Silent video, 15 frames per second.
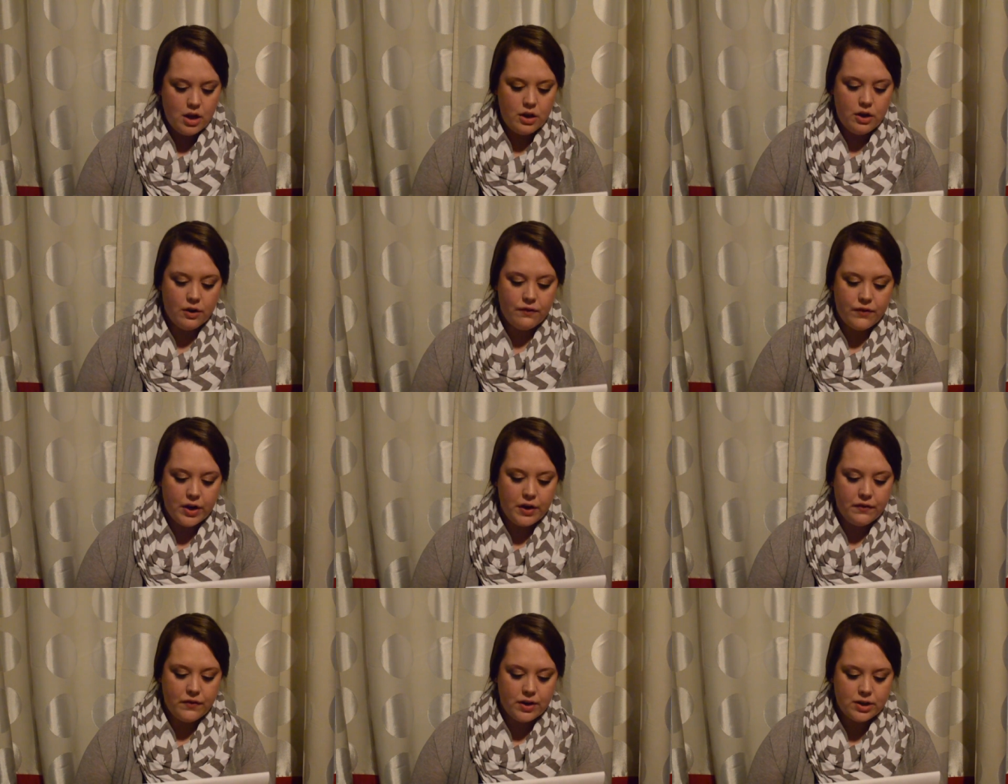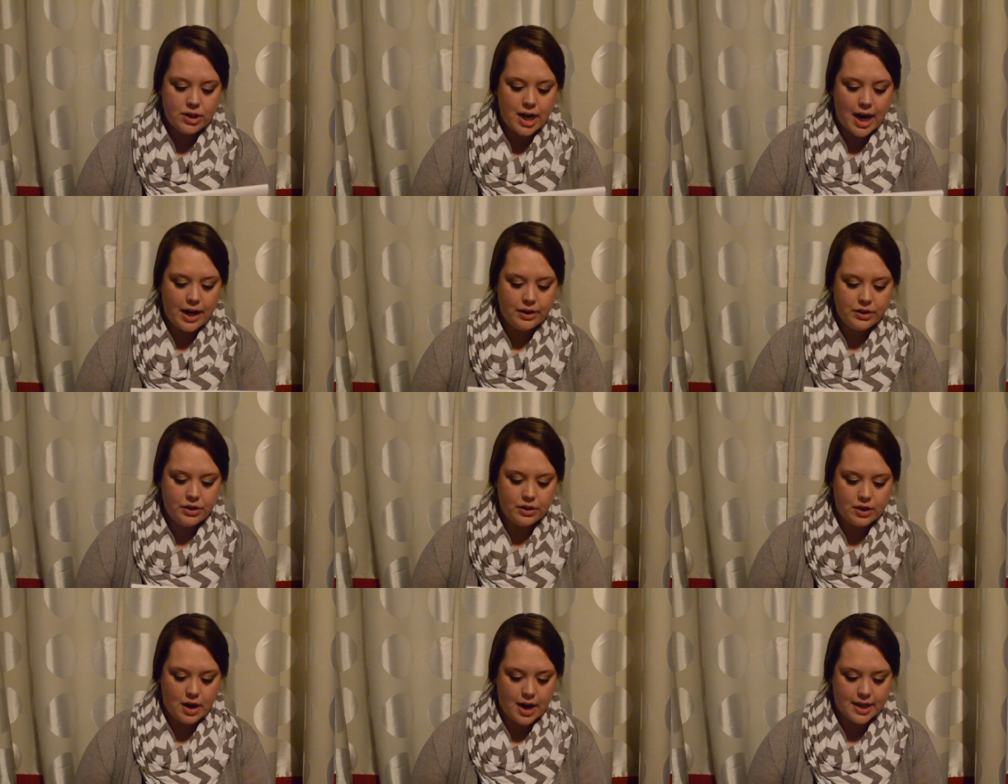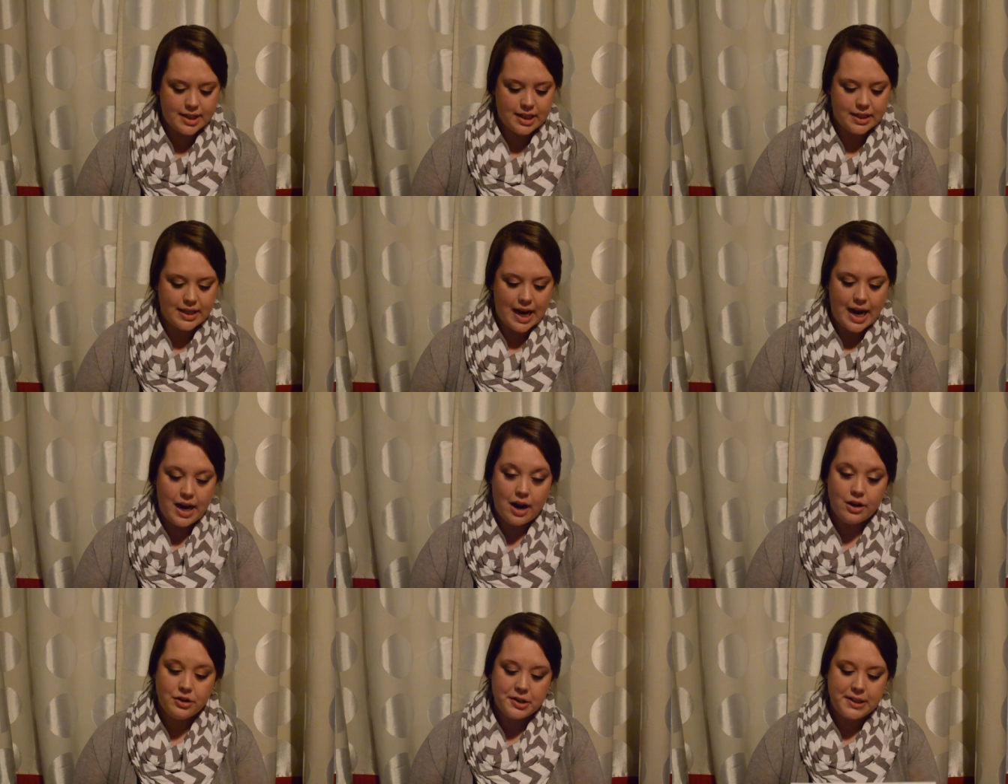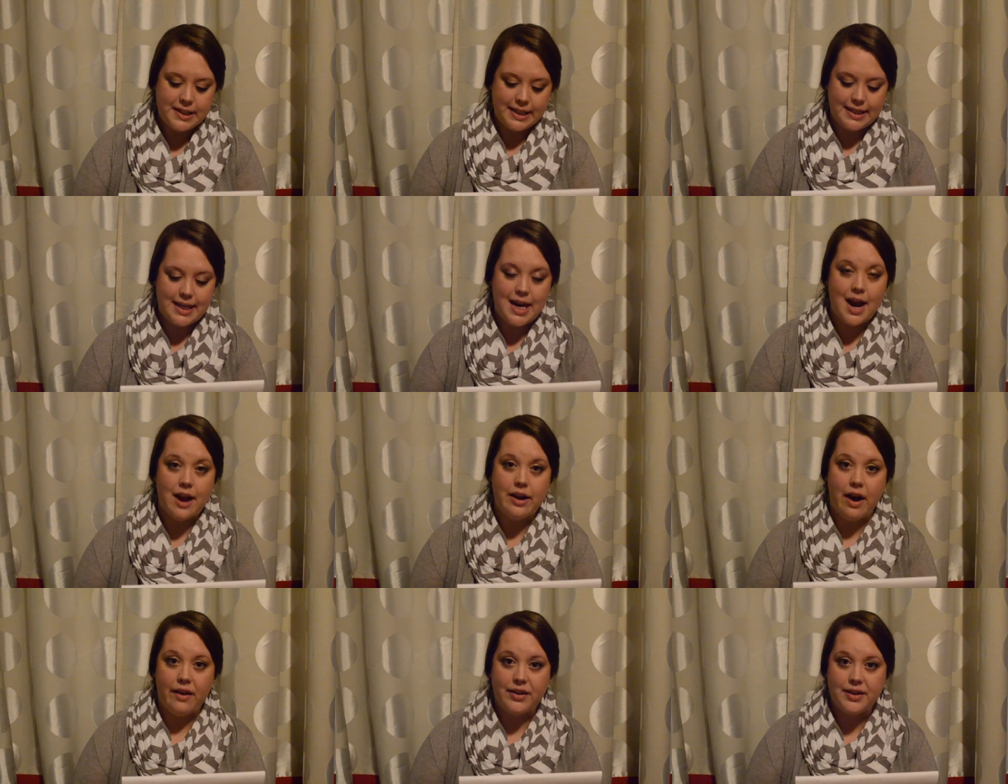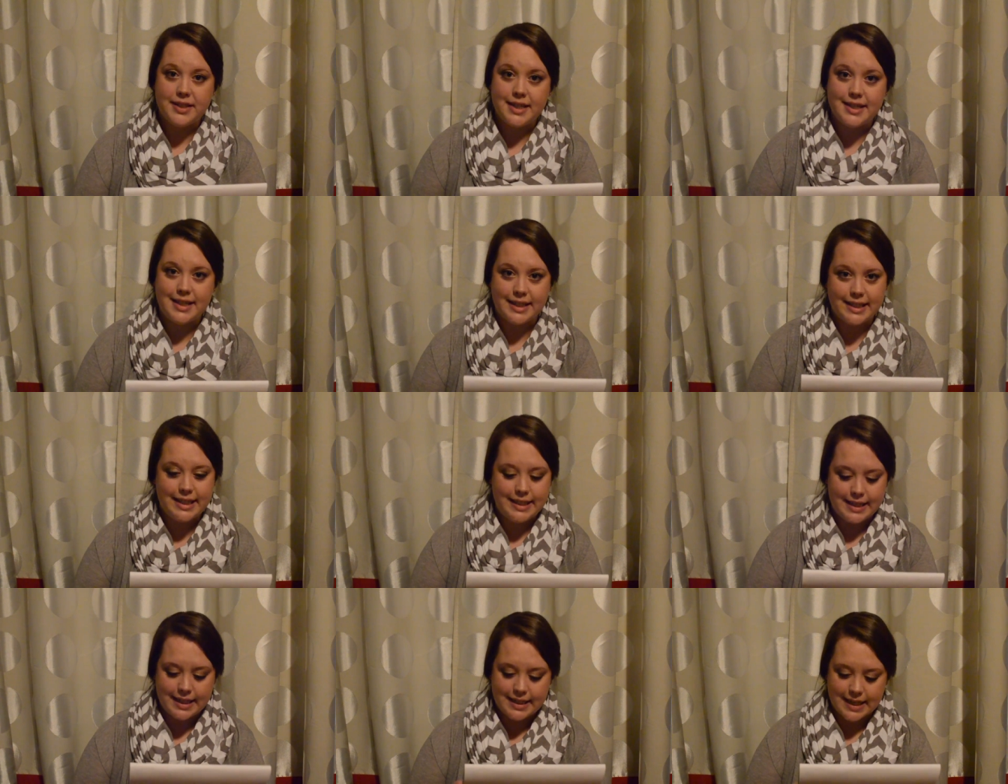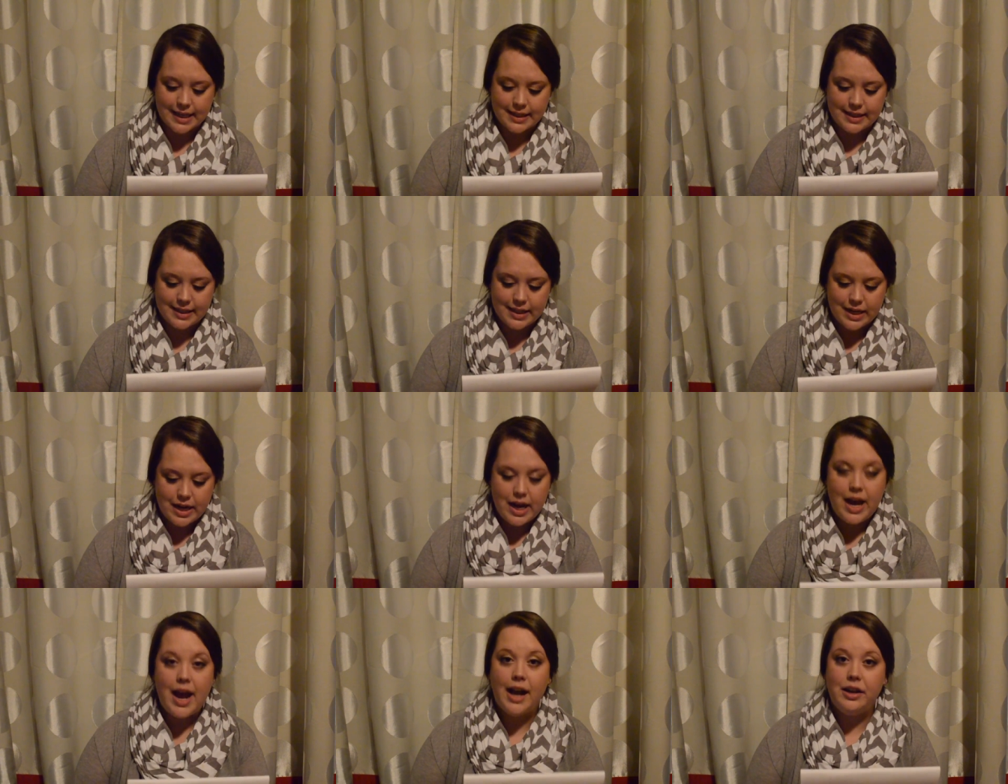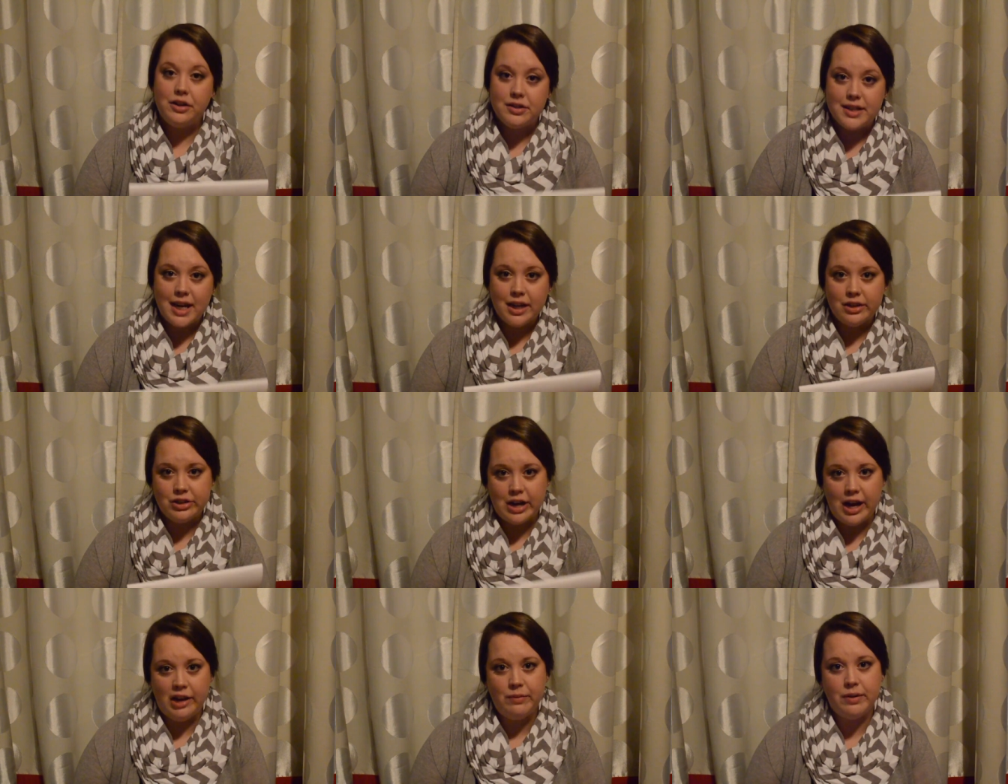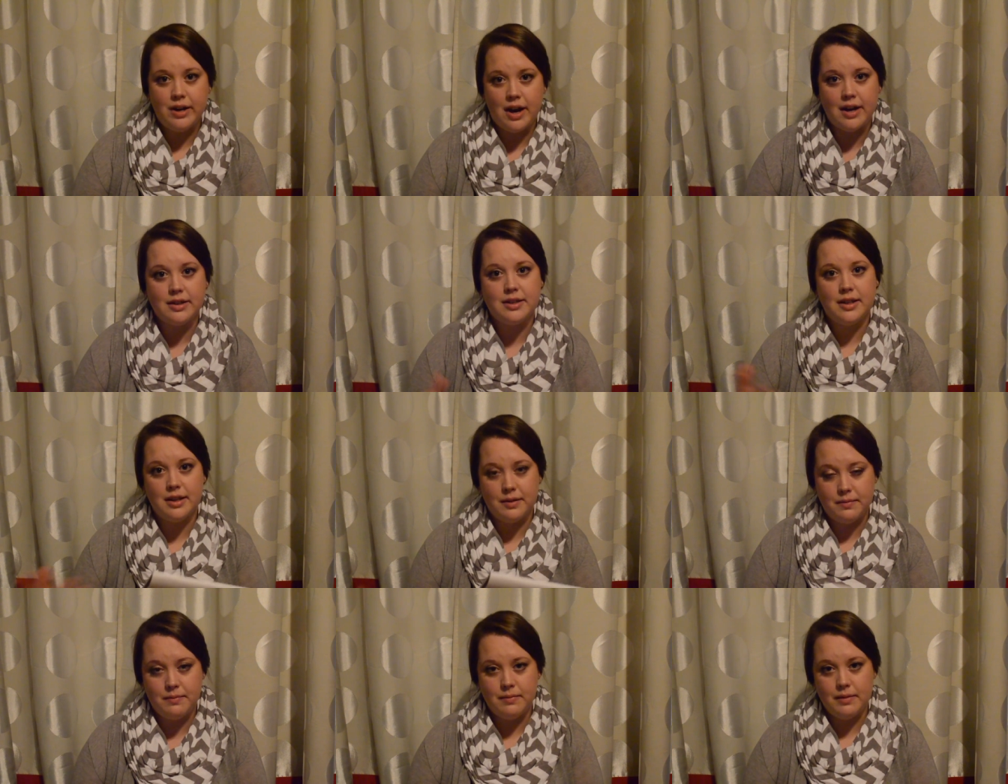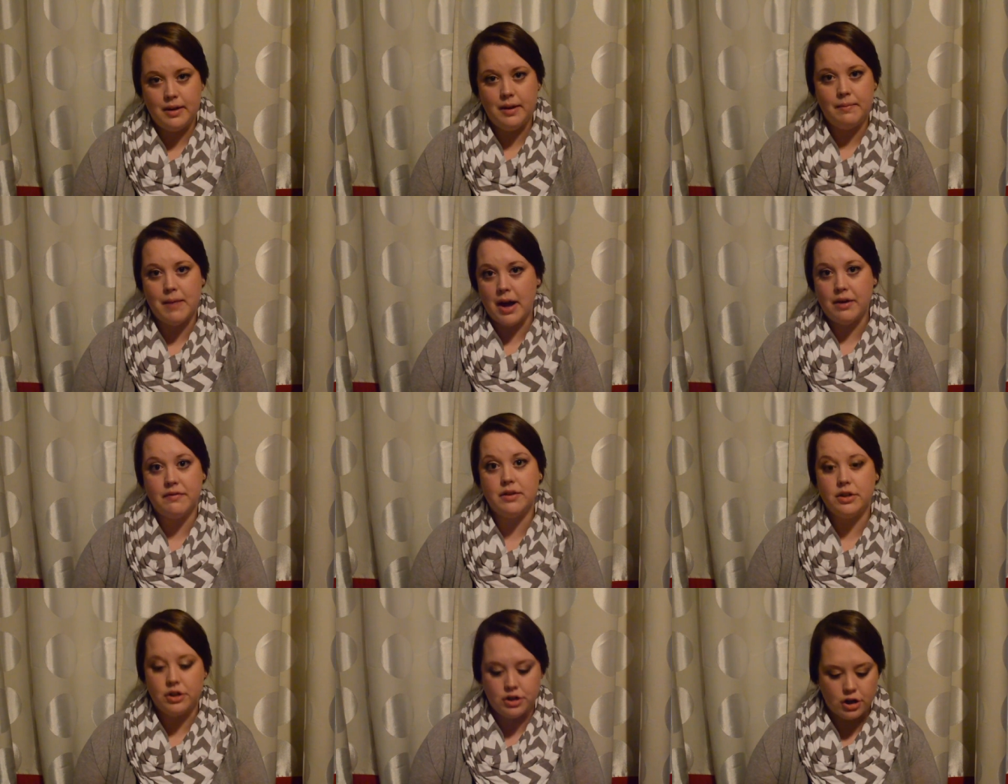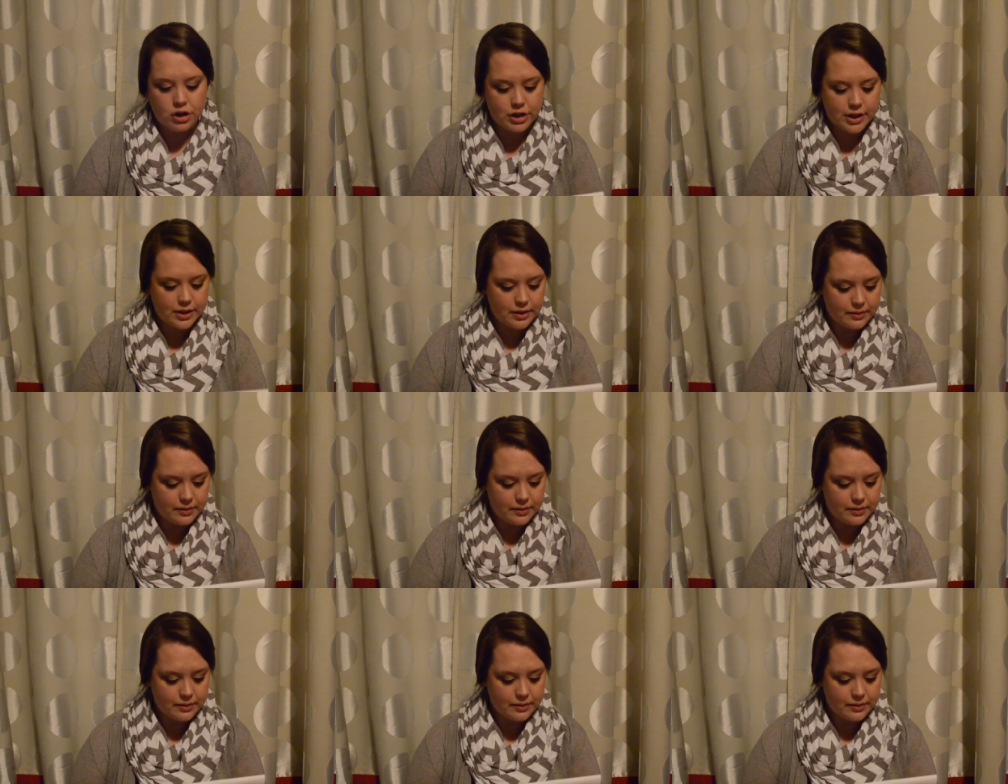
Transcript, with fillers: your, for your first child, your cost is $869.66, and your second child will cost the, the amount of the detergent.